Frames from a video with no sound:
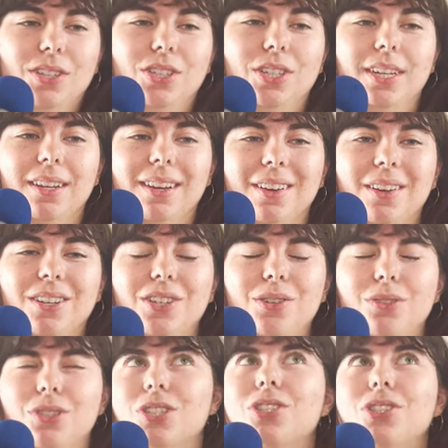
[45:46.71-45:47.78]
She
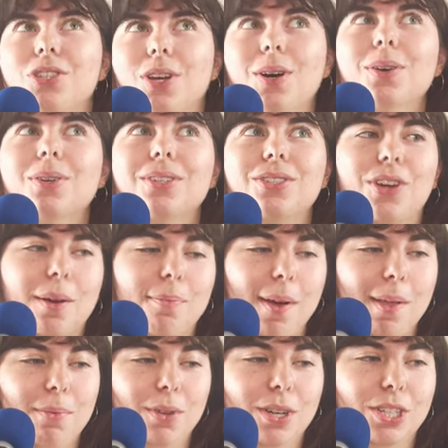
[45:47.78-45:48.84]
was just so struck by
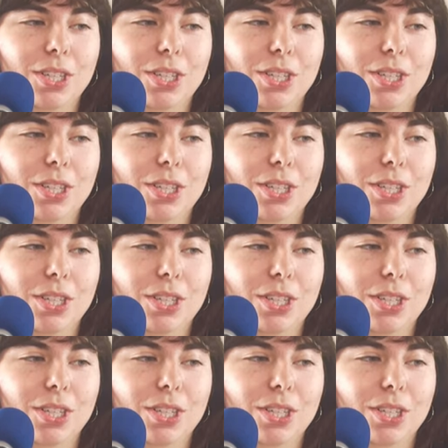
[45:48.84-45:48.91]
the beauty.